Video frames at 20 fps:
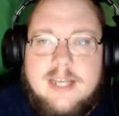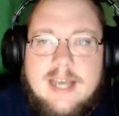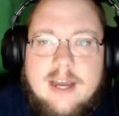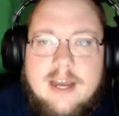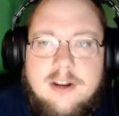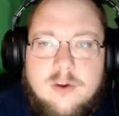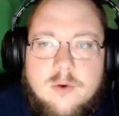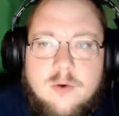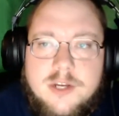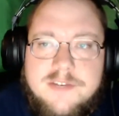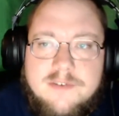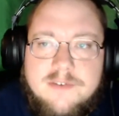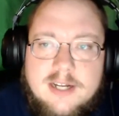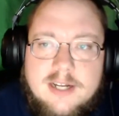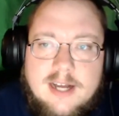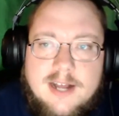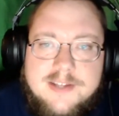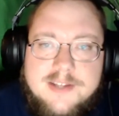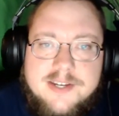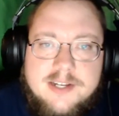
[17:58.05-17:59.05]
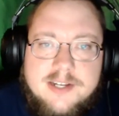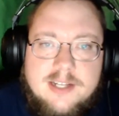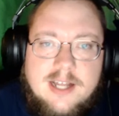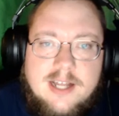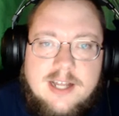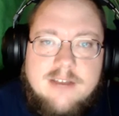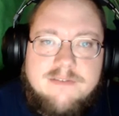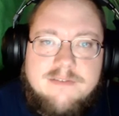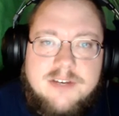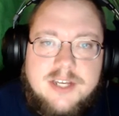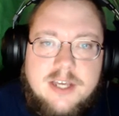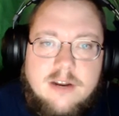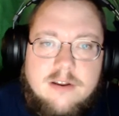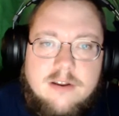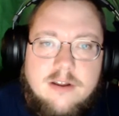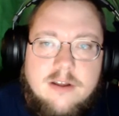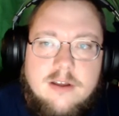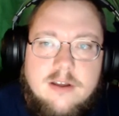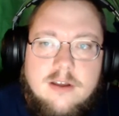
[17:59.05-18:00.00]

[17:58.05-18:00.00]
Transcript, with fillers: categories for gods and landvaettir,